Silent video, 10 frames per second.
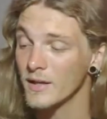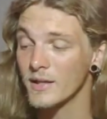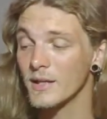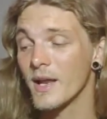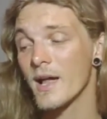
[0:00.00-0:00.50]

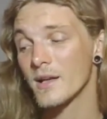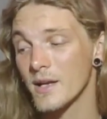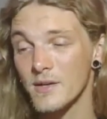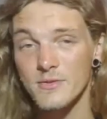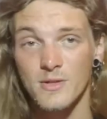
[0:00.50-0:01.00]
Again,
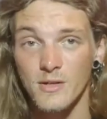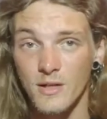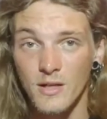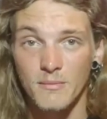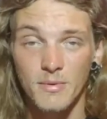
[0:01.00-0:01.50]
alligators are
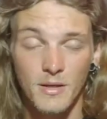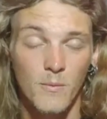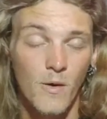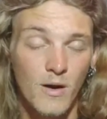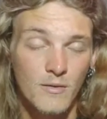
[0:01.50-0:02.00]
going to need a
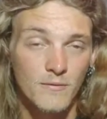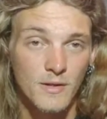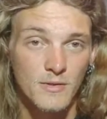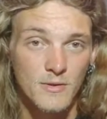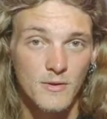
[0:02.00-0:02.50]
big water
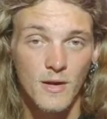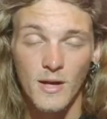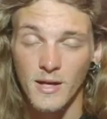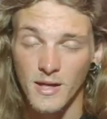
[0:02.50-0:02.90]
feature.